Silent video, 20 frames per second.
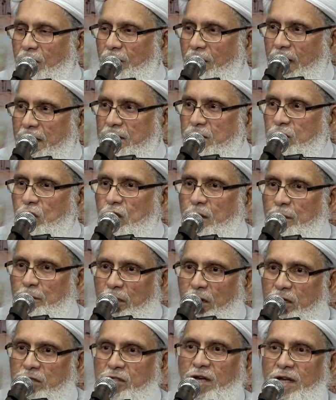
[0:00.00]
Right? So the
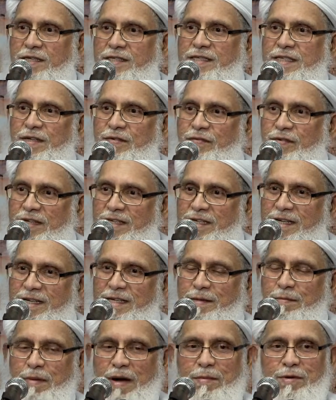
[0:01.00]
Persians defeated
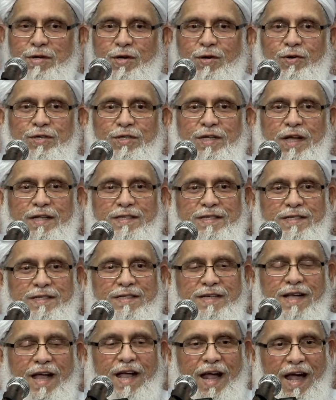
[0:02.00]
the
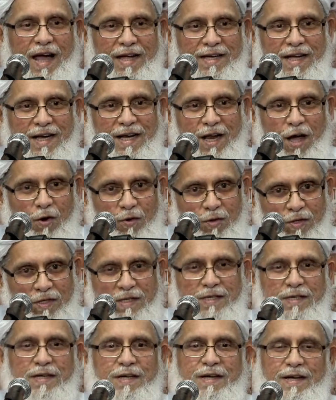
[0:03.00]
Babylonians and
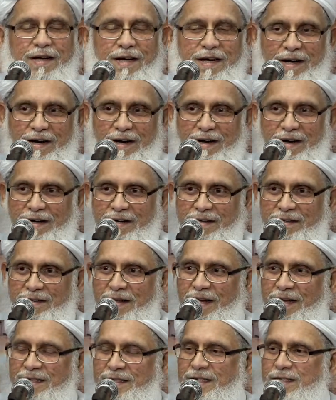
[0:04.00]
allowed
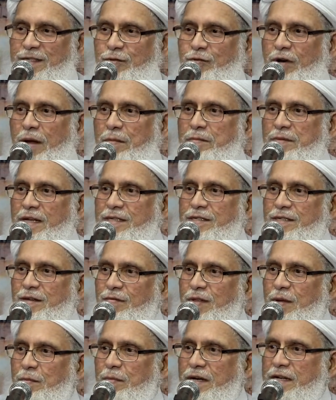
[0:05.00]
this remnant of
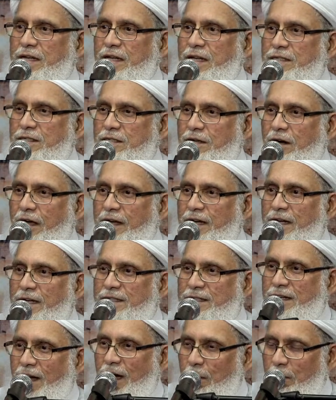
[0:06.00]
the Bani Israel
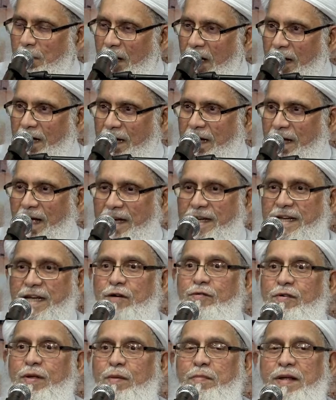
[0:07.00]
to come back, and they
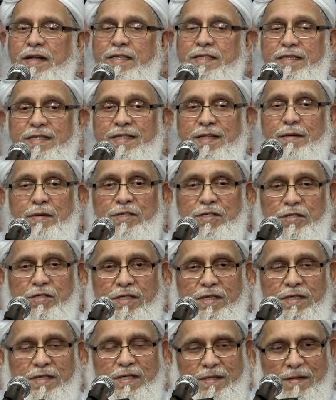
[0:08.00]
rebuilt the
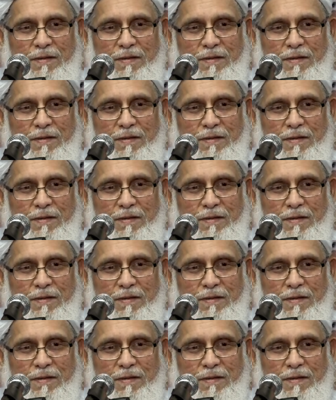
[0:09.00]
masjid.